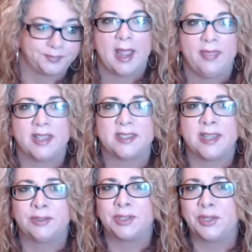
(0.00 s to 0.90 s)
And that
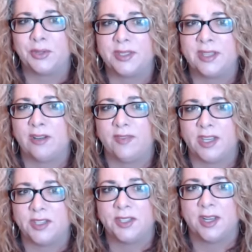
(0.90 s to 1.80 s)
sounds a little
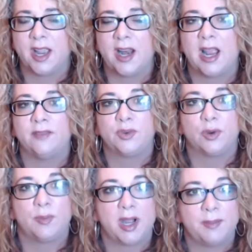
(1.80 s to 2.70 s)
selfish, and I have to
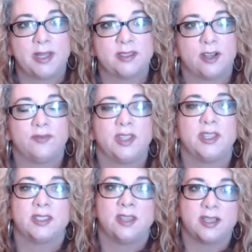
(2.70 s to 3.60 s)
remind myself that
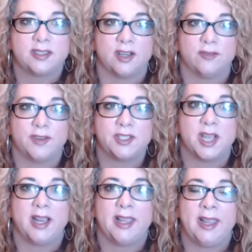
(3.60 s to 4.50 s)
it's not selfish.
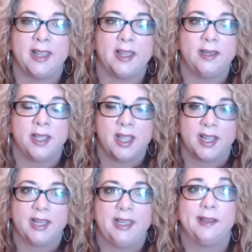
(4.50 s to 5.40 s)
I can't
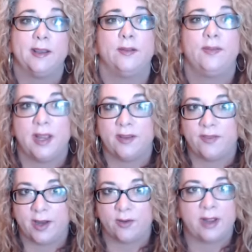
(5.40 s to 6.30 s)
give if I
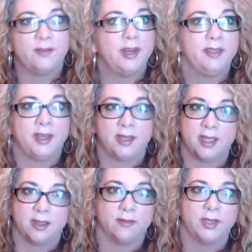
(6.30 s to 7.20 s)
don't have anything to
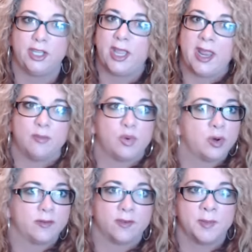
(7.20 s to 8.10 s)
give. You can't
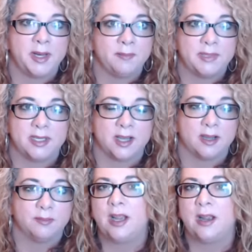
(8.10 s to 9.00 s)
pour from an empty cup.
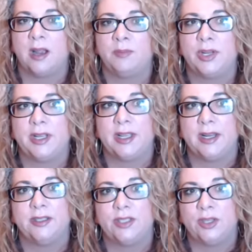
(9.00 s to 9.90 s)
I'm going to get
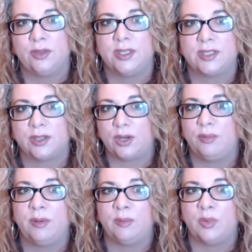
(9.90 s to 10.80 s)
into this a little
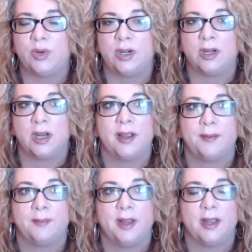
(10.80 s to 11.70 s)
bit more,
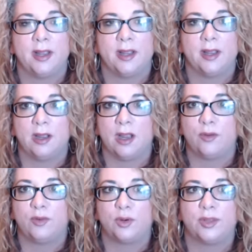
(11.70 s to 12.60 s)
and
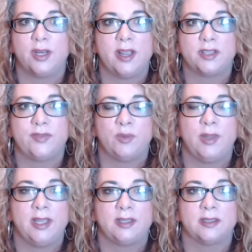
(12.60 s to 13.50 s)
over the next few
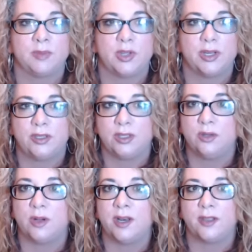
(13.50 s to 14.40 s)
weeks, I'm going to do
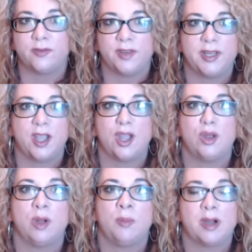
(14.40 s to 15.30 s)
another video
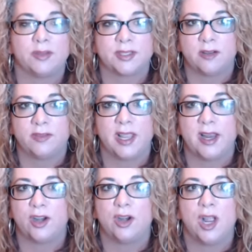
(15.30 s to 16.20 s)
about self
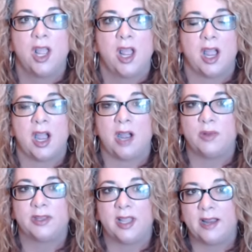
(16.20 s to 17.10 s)
care. I would
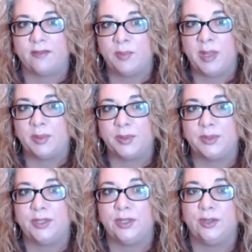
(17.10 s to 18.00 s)
like for people
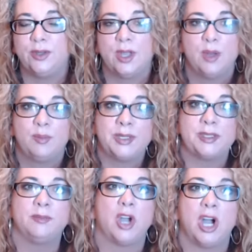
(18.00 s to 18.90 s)
to put
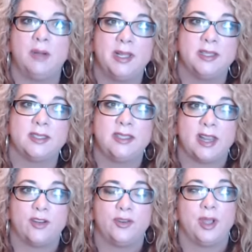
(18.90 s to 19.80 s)
some comments
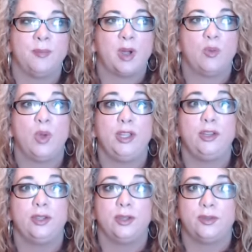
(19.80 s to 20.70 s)
down about what you
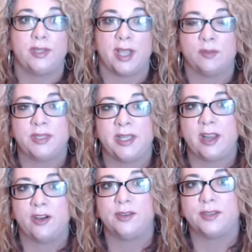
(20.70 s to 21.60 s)
do to help take
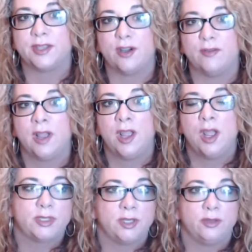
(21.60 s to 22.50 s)
care of yourself,
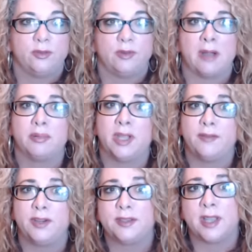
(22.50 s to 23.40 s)
to help love
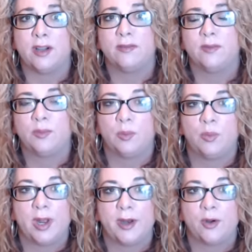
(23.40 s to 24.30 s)
yourself.
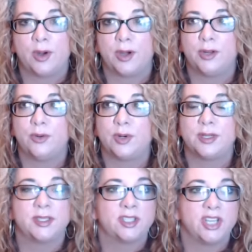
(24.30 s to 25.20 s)
What are your
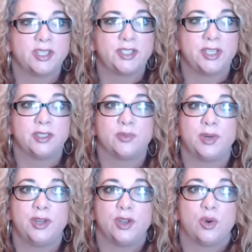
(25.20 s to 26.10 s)
suggestions? What are
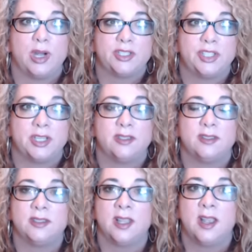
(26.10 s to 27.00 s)
your
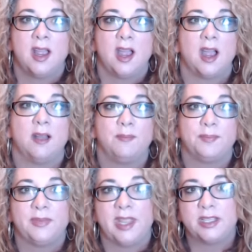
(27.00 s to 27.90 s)
questions? Um,
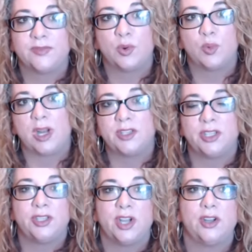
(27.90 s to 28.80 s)
thanks for watching,
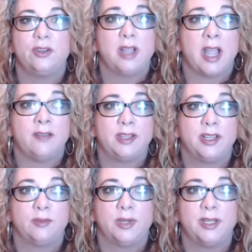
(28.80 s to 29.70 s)
y'all. Have a good
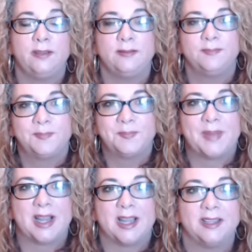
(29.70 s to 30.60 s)
one.
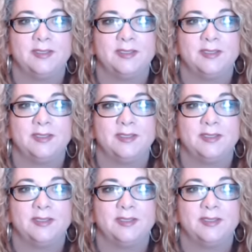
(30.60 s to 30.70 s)
Bye.